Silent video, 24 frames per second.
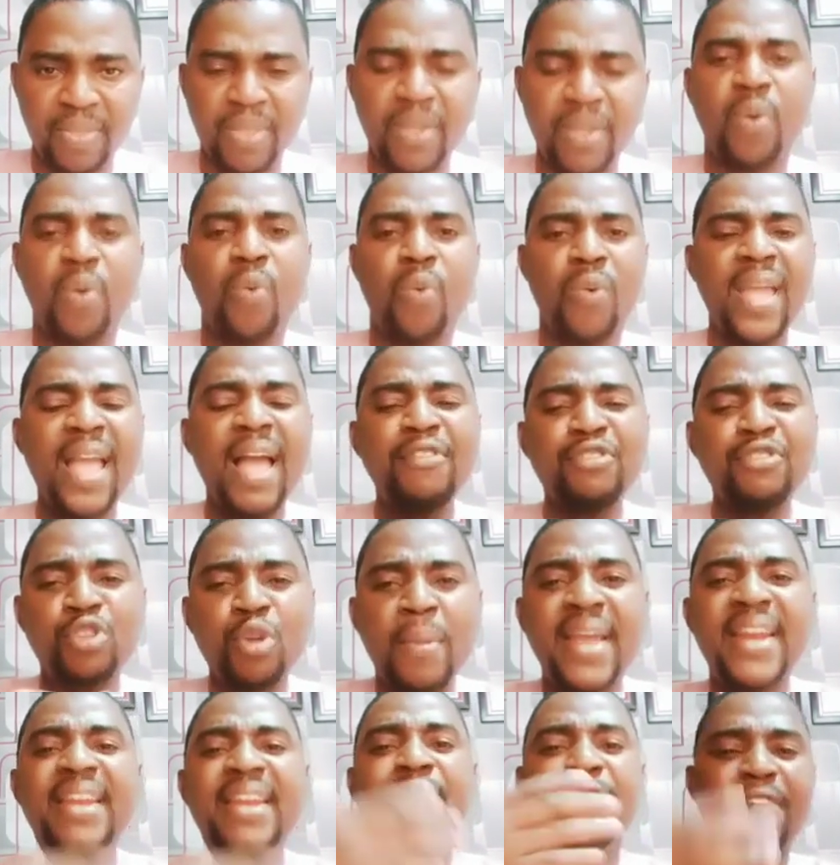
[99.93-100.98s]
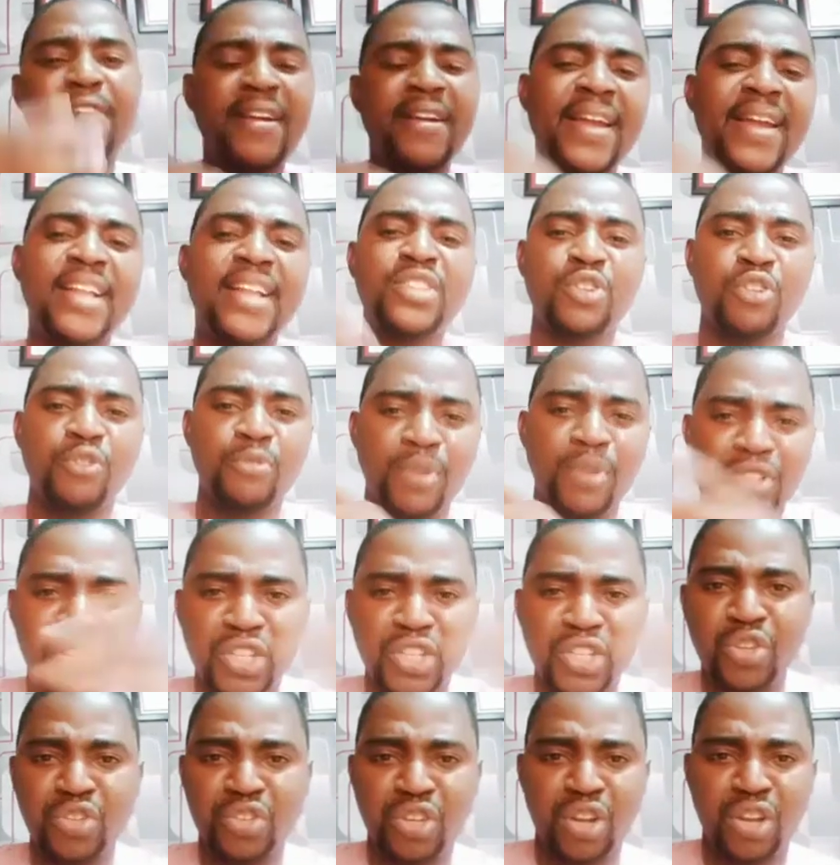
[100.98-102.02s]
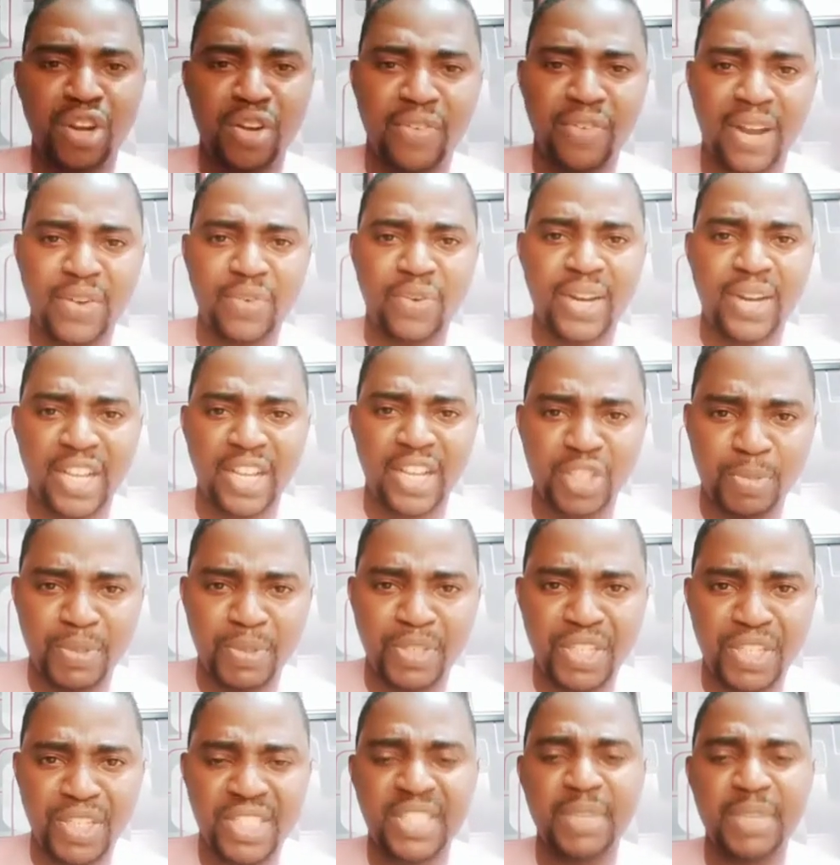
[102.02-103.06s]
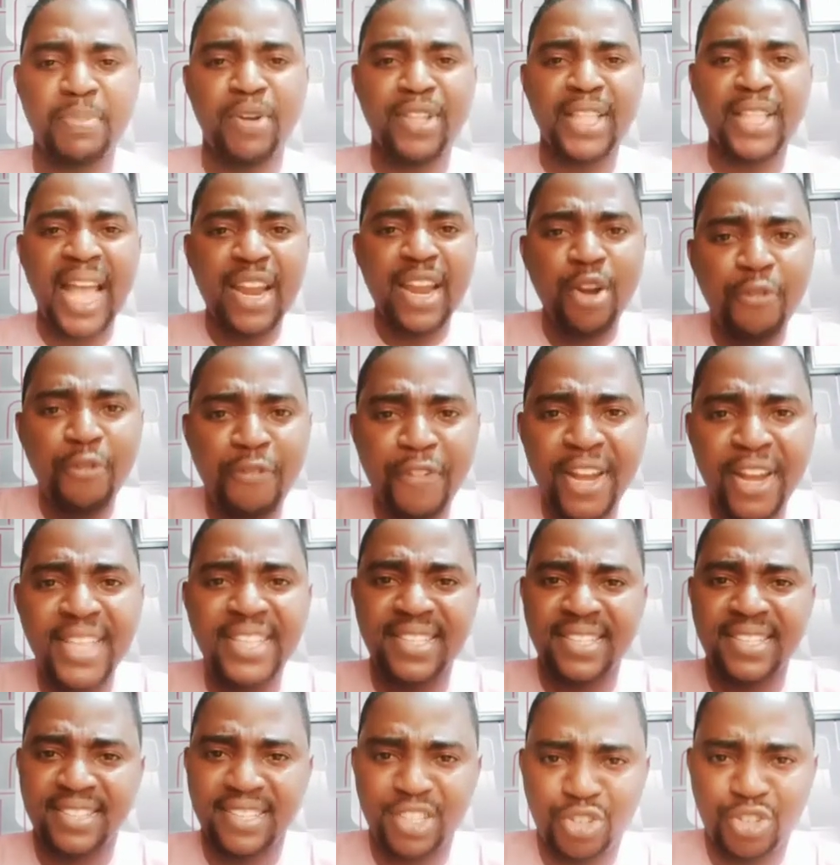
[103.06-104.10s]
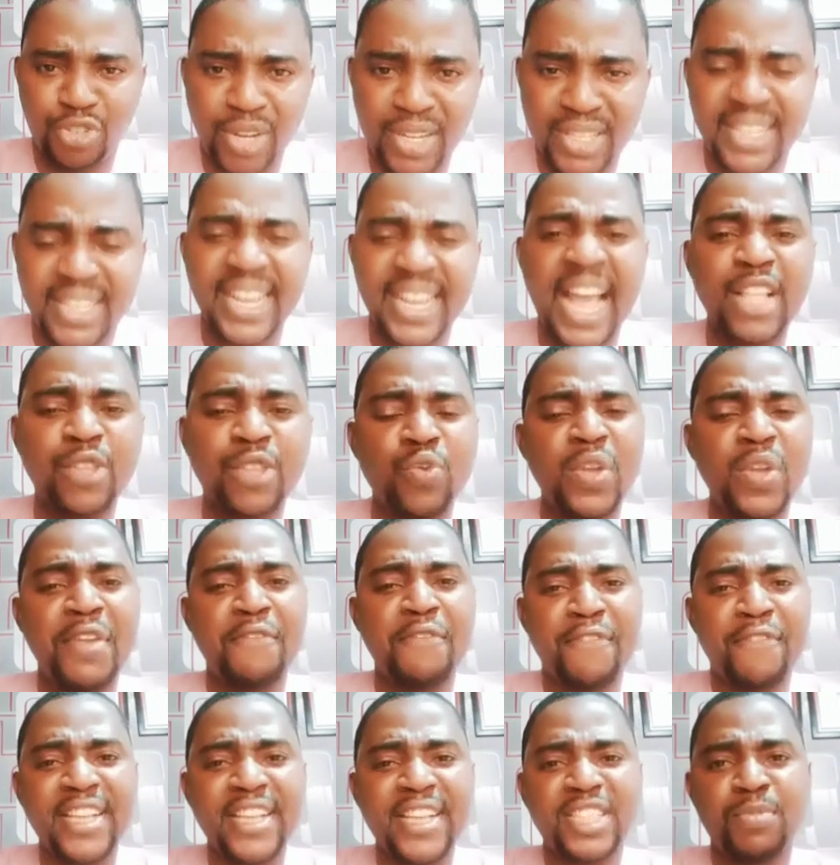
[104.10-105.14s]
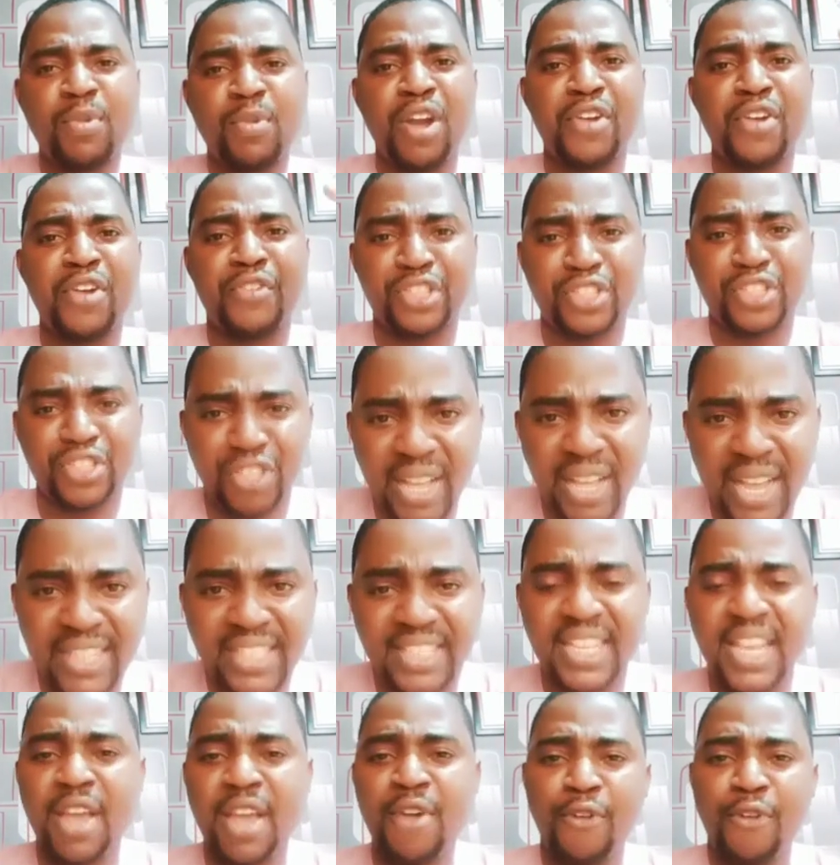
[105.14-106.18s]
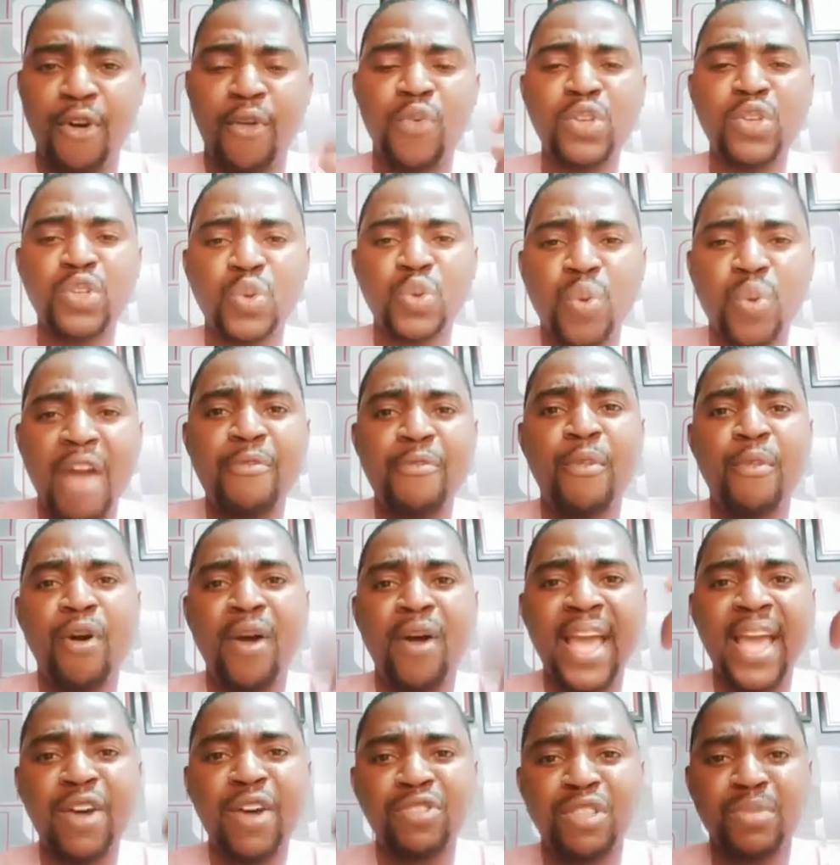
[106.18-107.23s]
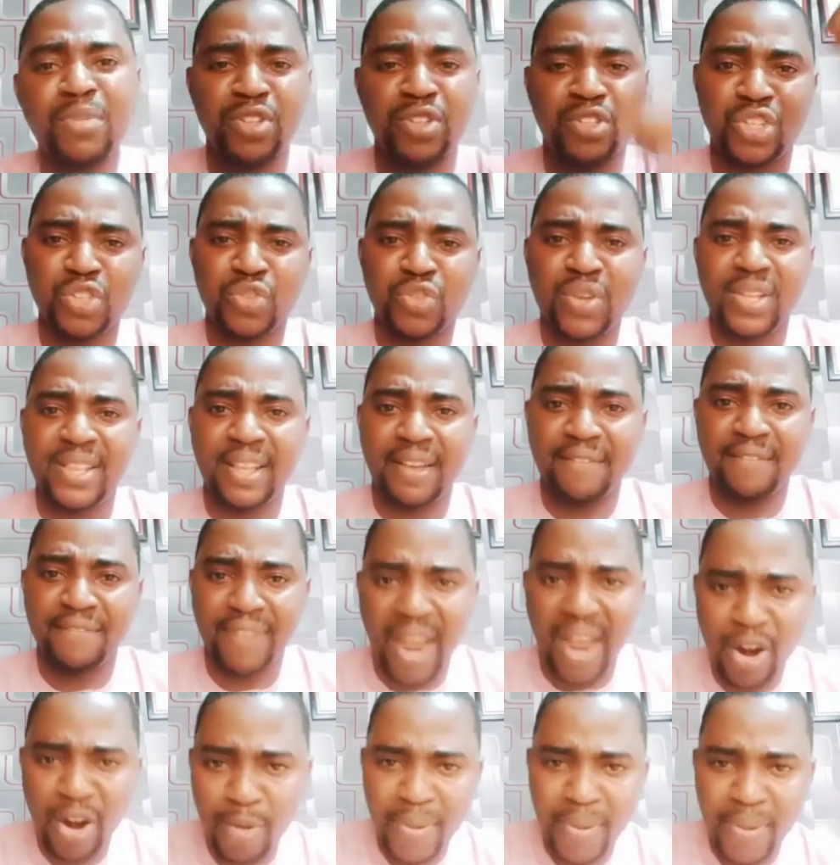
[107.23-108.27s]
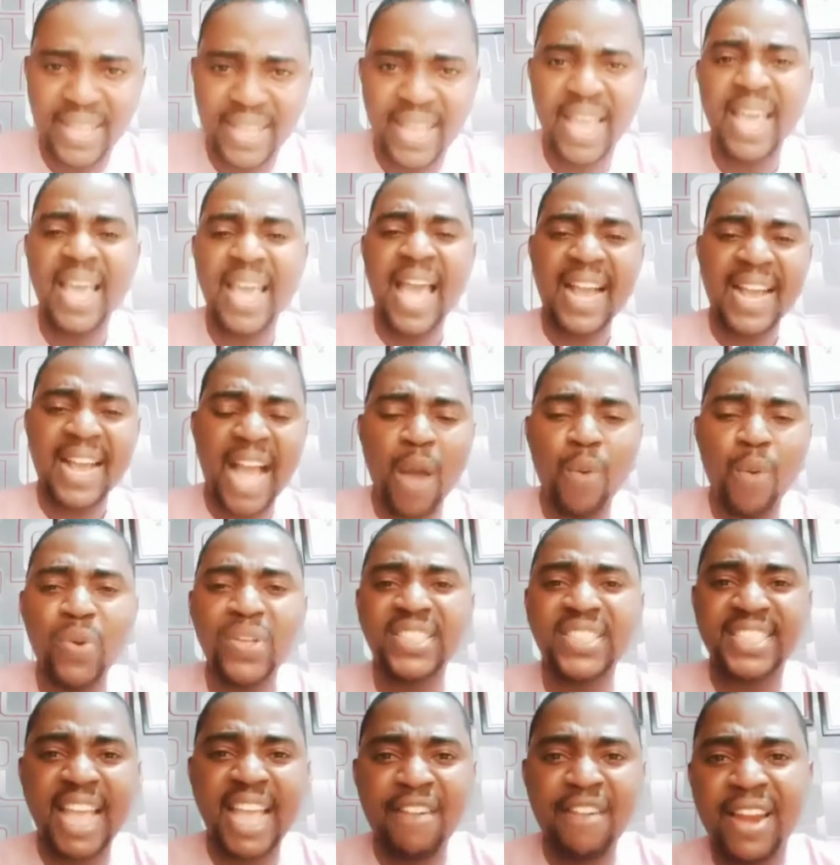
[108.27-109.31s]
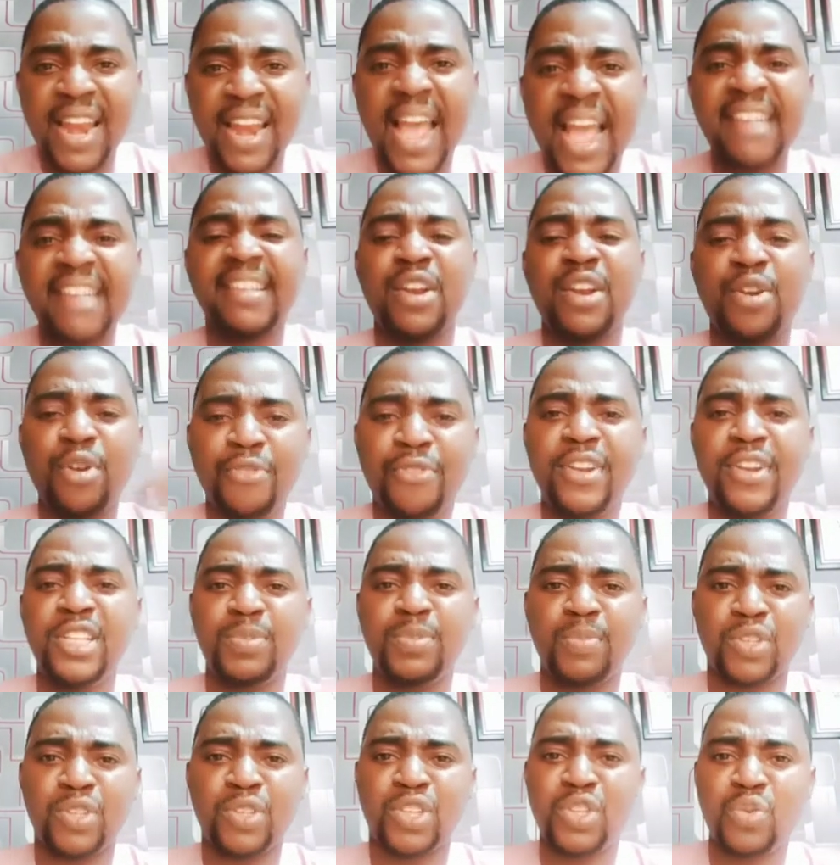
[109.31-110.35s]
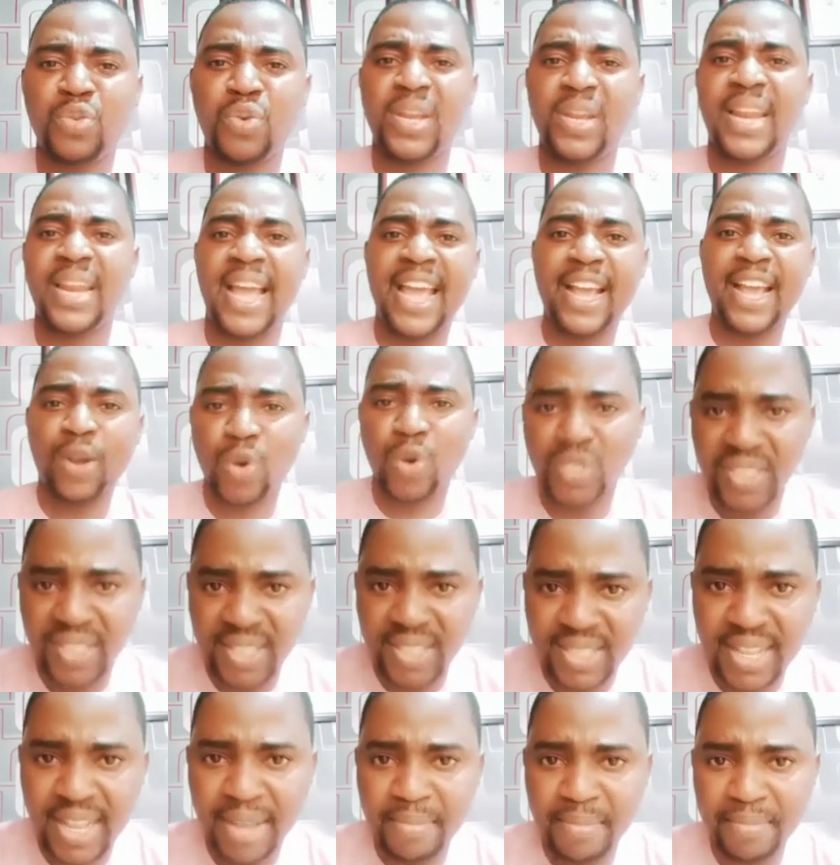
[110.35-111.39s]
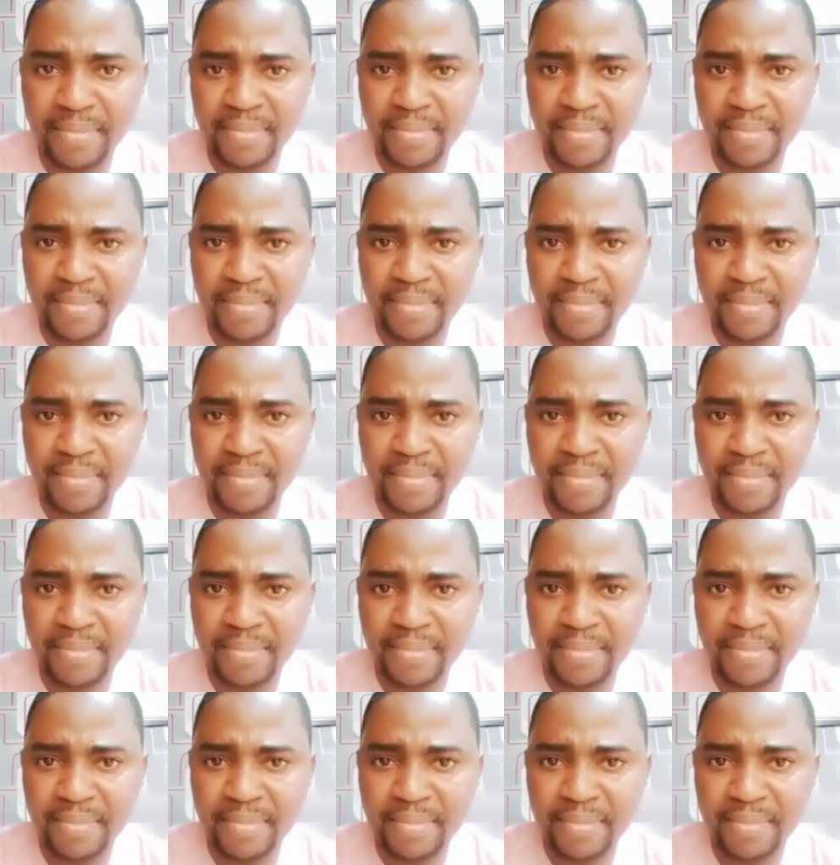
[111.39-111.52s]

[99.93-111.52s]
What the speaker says: We have so many variants of mosquitoes all over the world and species, but Anopheles is the threat. Can't we invest more in research for which to have more healthy mosquito in the environment? Can we sterilize Anopheles mosquito in our ecosystem?